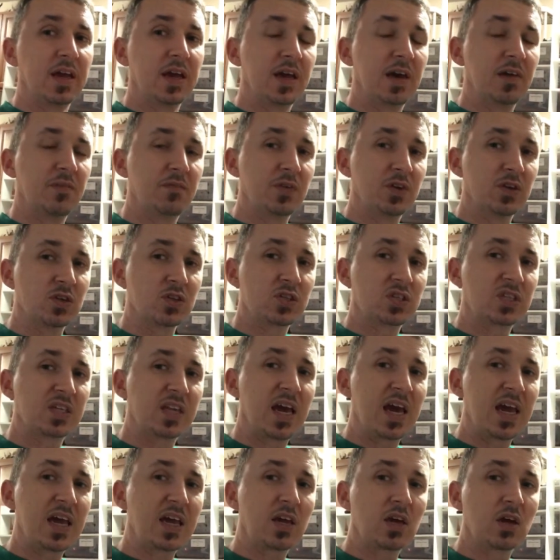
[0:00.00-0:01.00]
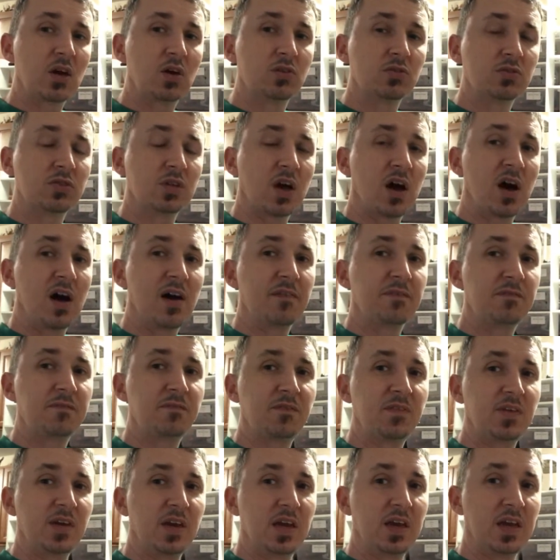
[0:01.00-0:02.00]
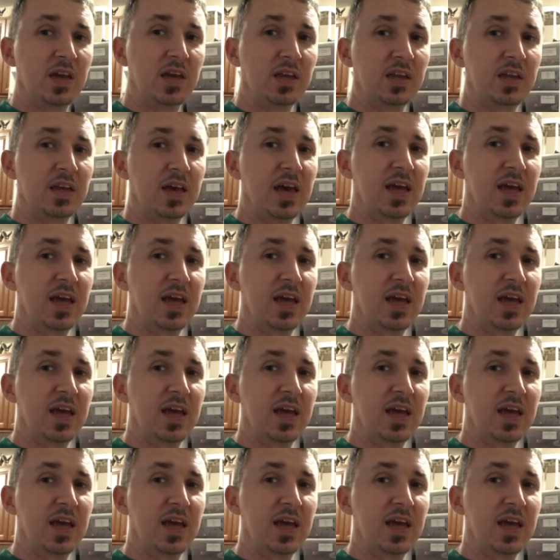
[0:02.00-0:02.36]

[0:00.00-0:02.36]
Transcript: if your snake goes off feed